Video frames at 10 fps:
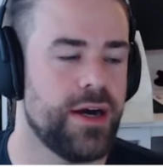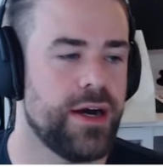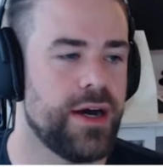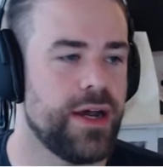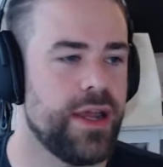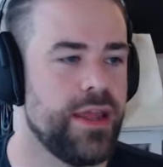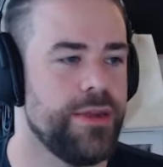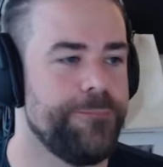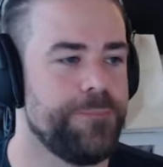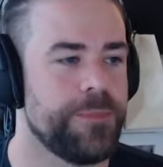
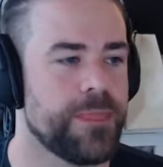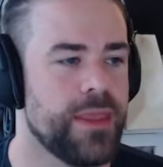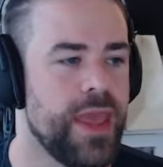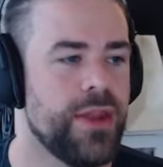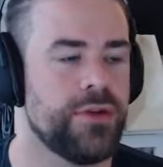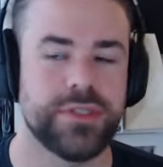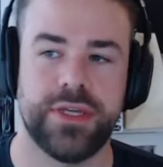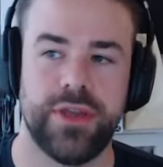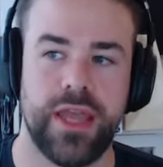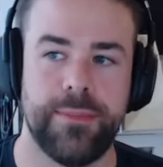I cannot
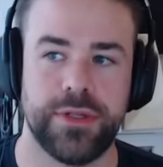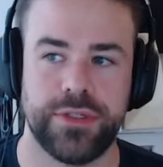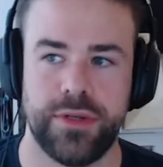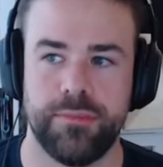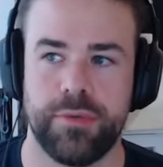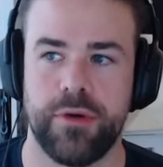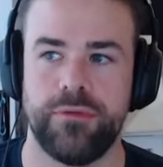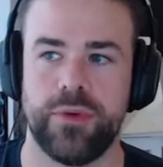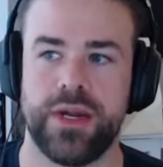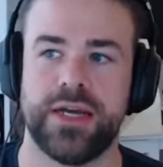tell you how much it
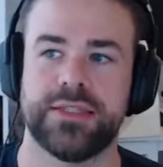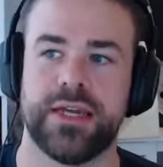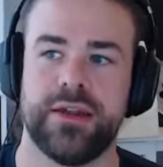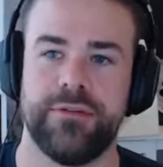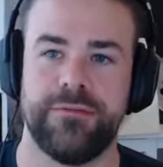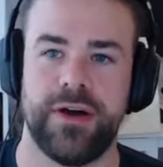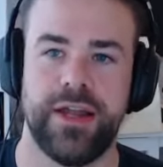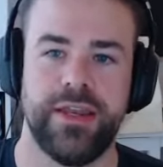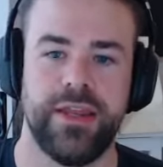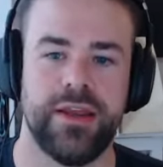improved when I started
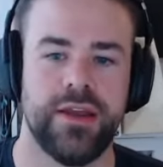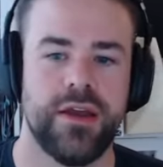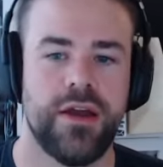finding,